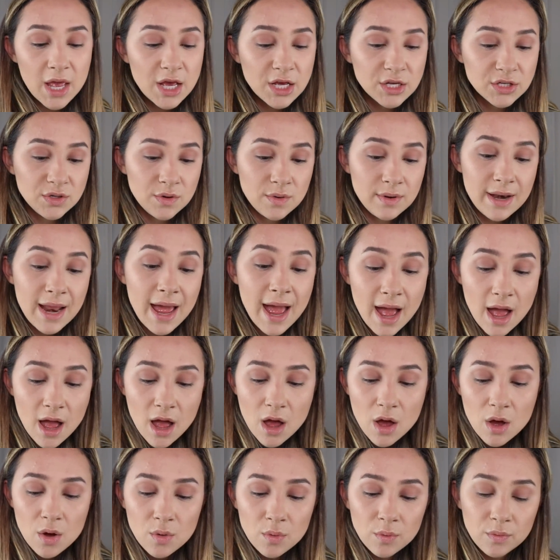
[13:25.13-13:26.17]
So
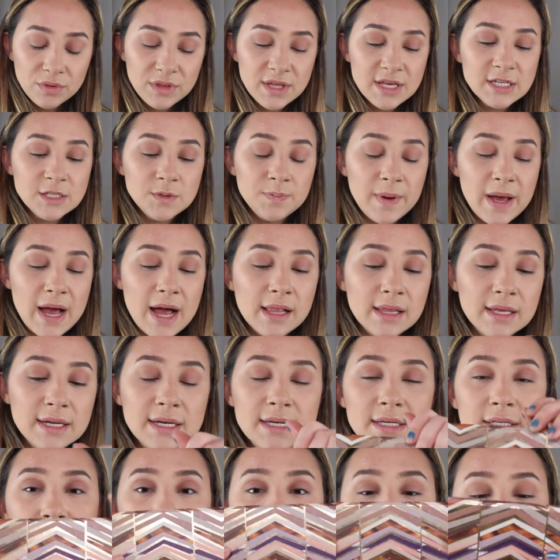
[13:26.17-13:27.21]
now this palette
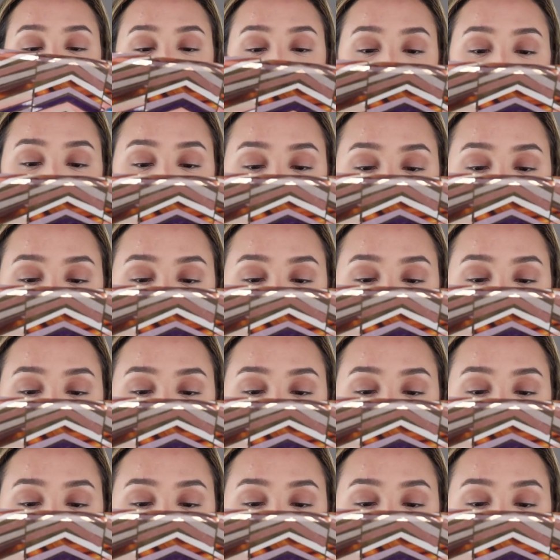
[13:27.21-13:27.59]
is the Tarte